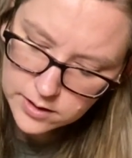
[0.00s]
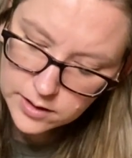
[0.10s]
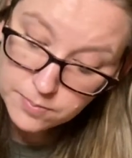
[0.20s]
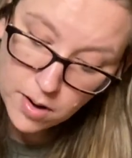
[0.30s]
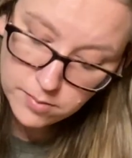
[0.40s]

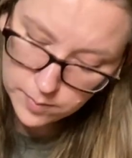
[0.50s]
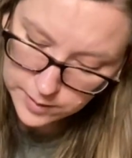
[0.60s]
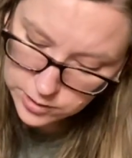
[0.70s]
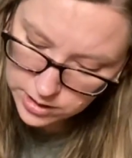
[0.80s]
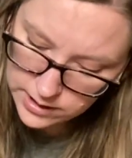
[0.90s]

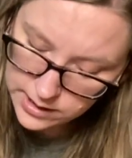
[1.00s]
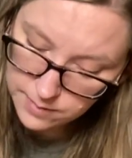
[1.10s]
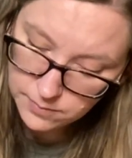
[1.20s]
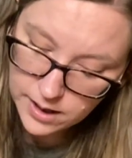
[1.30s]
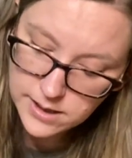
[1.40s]
probably China,
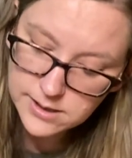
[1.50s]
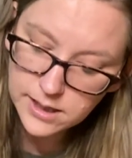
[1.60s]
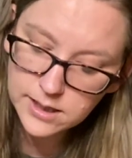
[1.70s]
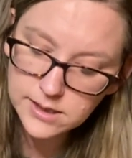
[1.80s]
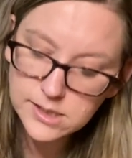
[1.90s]
I'm
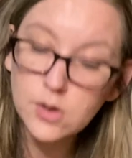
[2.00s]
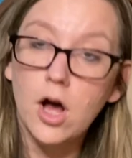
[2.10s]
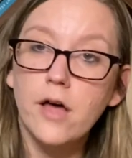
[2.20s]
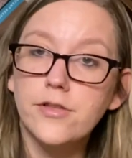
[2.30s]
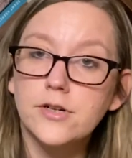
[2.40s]
guessing, because the
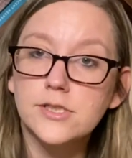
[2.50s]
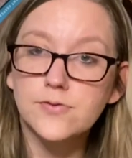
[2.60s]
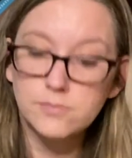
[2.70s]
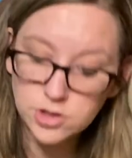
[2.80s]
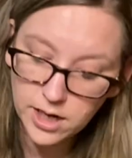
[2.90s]
author is
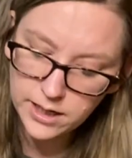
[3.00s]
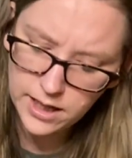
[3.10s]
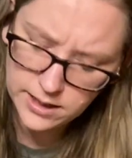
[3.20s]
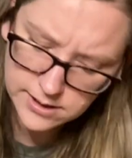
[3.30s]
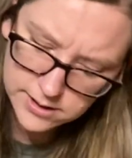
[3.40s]
from China.
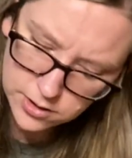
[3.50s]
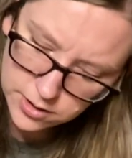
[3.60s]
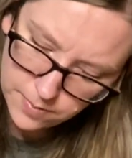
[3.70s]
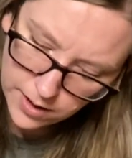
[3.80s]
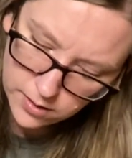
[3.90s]
And is this her
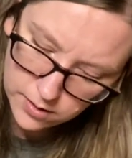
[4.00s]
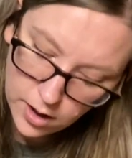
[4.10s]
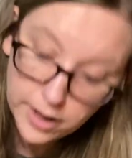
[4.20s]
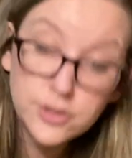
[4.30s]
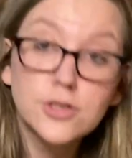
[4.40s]

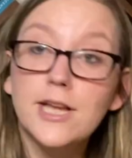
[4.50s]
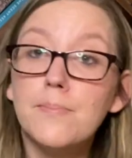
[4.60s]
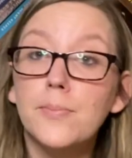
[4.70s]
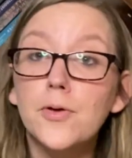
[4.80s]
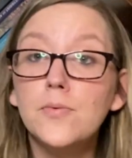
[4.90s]

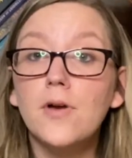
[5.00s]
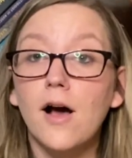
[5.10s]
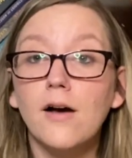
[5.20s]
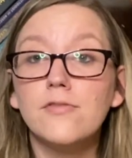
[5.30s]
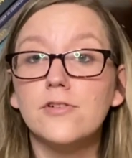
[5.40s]
debut
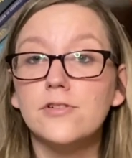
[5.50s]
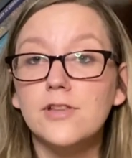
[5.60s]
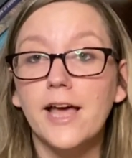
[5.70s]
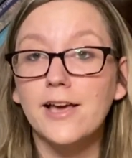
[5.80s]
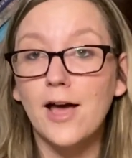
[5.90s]
novel?
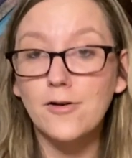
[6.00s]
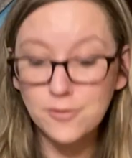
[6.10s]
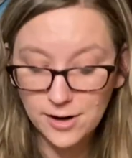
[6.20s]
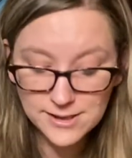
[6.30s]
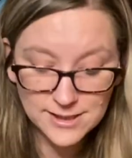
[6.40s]
Like, how
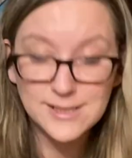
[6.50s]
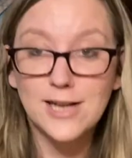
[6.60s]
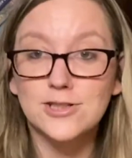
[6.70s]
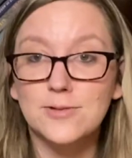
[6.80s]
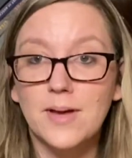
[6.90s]
crazy is
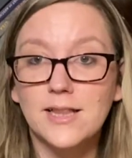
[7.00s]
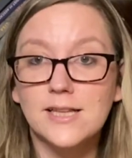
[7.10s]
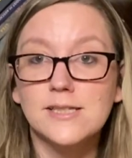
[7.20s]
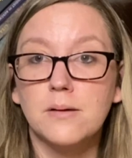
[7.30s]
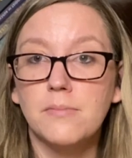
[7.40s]
that? She made
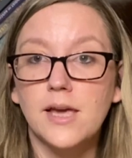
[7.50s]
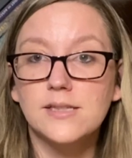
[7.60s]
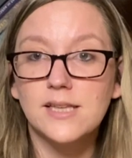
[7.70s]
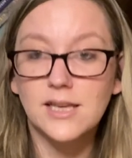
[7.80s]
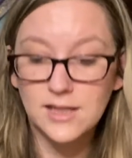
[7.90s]
this
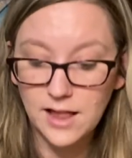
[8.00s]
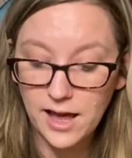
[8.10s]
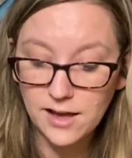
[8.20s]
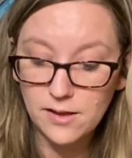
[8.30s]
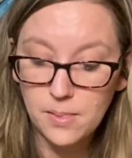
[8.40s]
amazing,
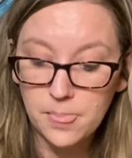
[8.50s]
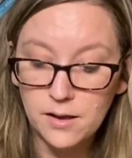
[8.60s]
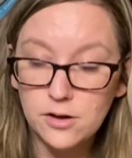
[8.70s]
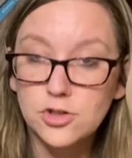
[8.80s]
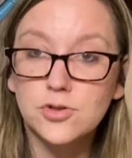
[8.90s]
like,
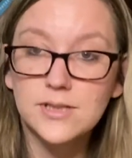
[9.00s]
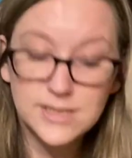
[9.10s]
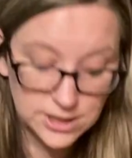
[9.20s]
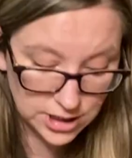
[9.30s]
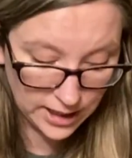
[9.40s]

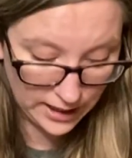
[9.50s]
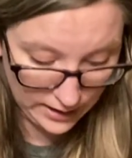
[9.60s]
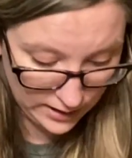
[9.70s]
trilogy.